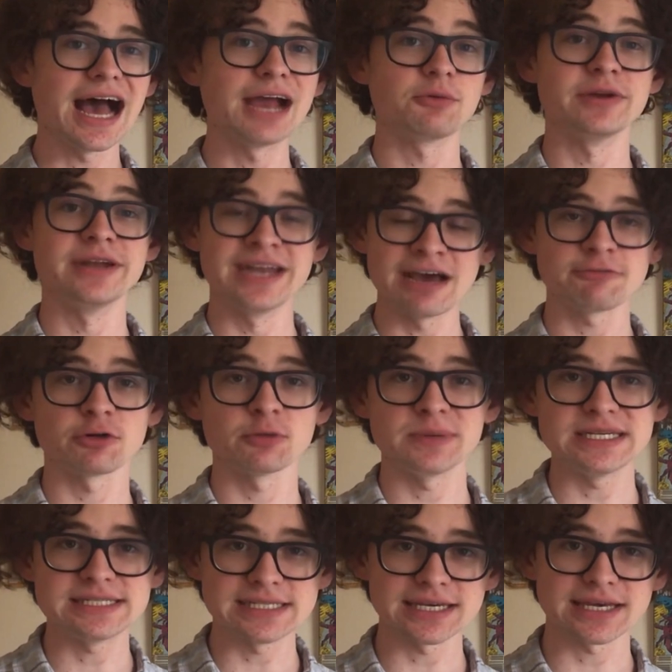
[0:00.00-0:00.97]
I would never
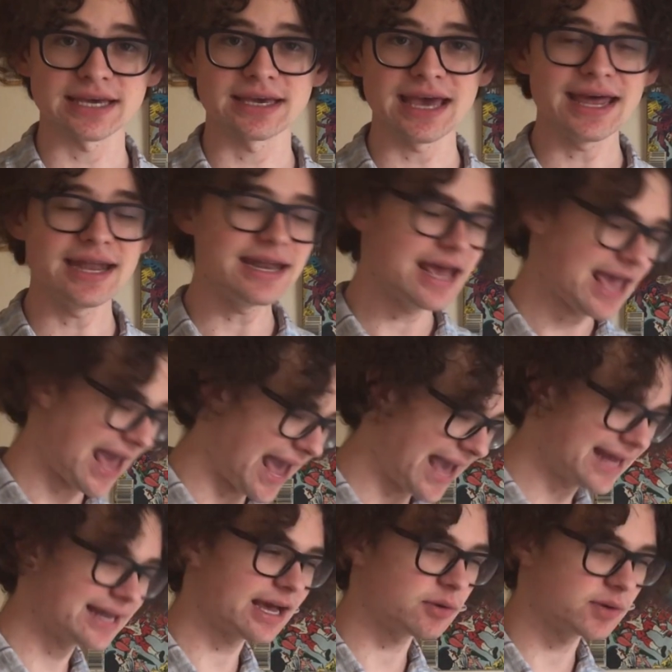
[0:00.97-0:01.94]
be sick again,
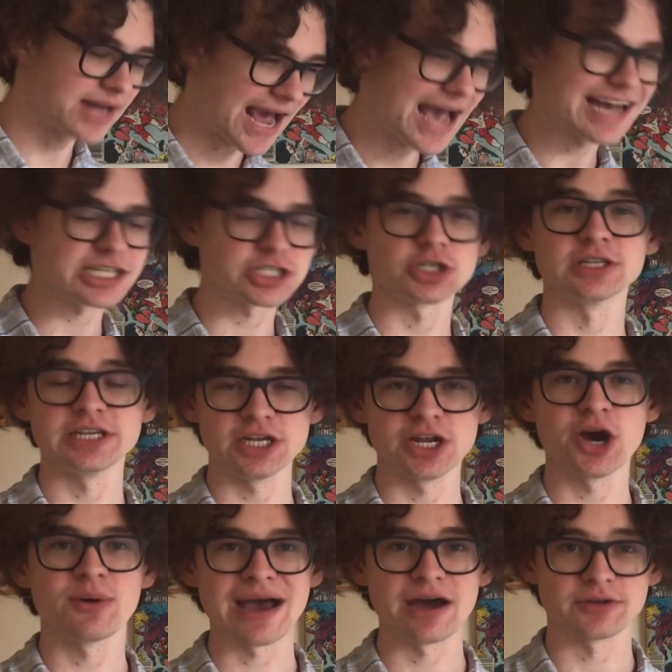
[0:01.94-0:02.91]
and I would actually
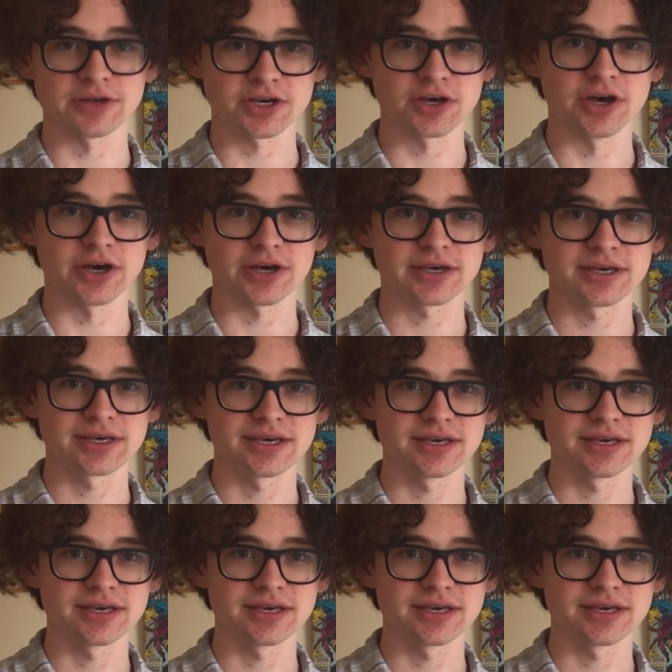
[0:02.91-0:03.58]
know how to cook.